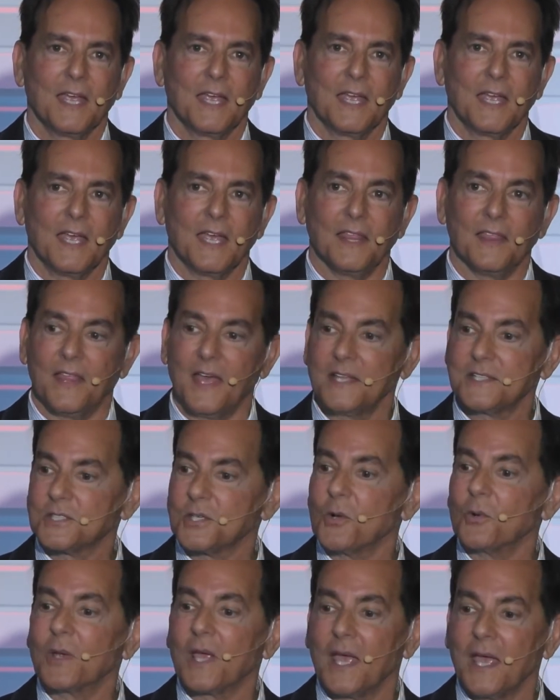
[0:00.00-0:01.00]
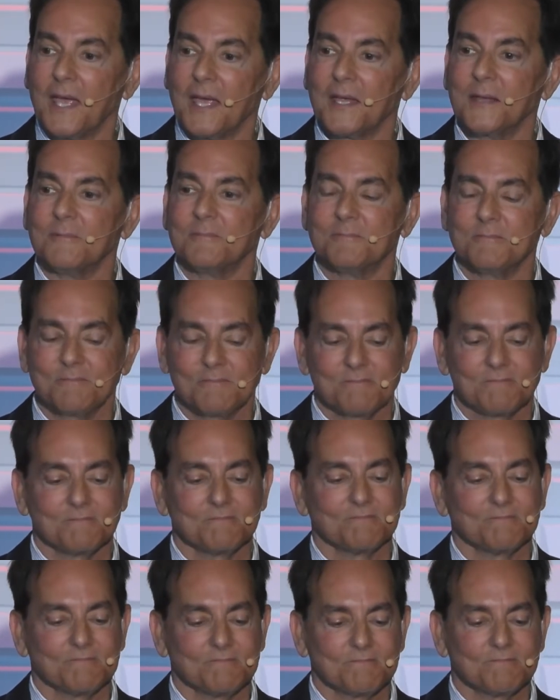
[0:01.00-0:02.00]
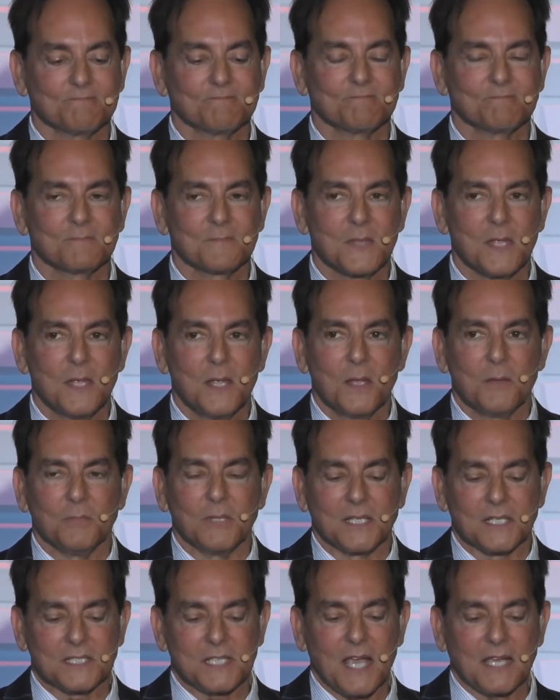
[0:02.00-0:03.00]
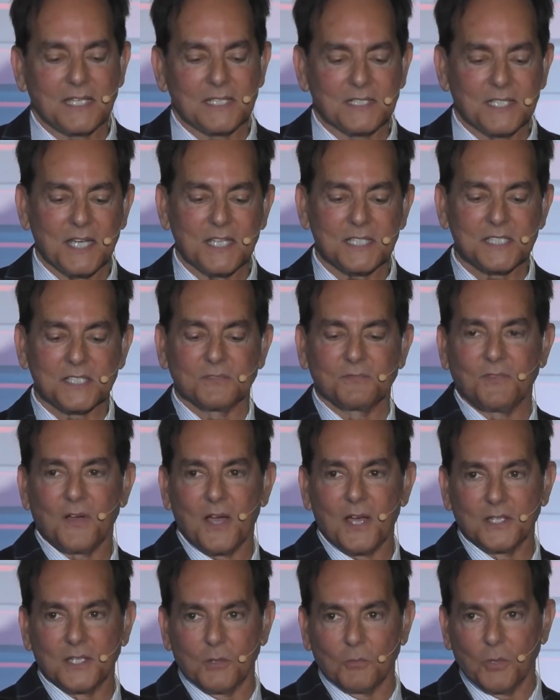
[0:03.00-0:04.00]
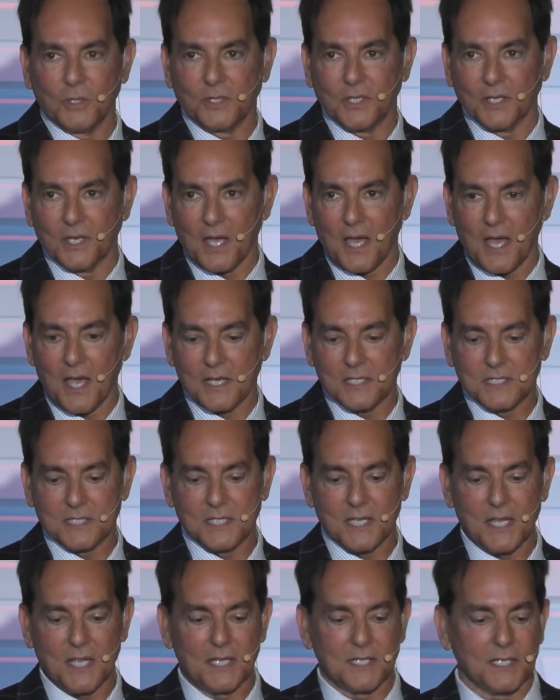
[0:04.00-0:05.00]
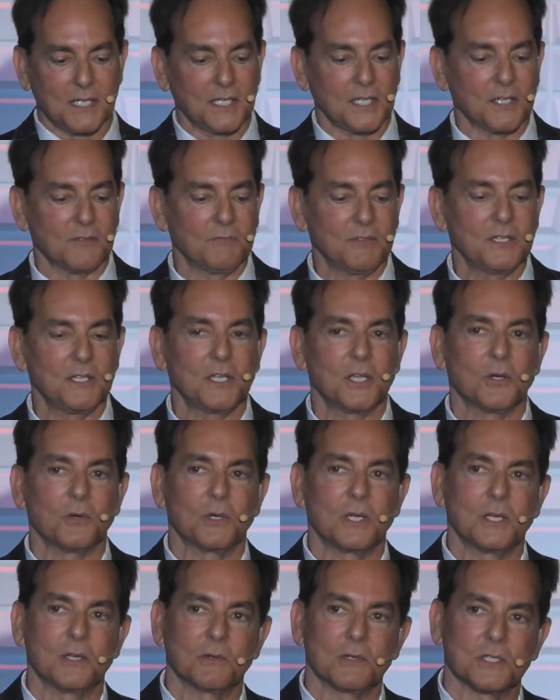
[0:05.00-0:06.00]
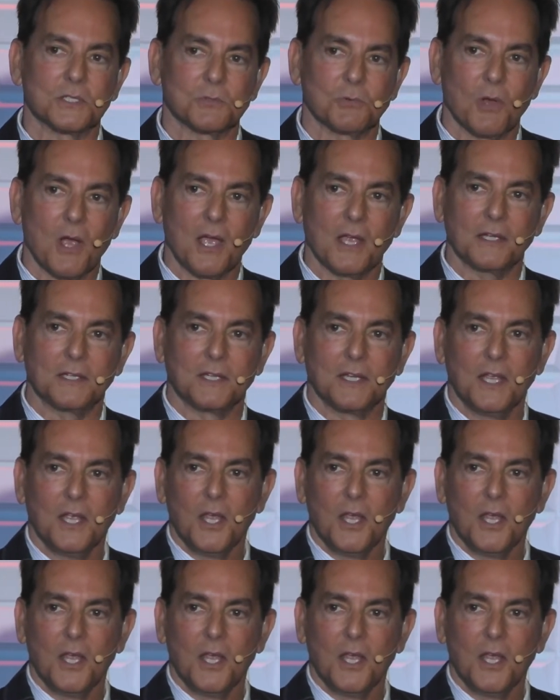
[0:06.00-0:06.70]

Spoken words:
And that's okay. Because I can testify that what the guy said in the video here is right.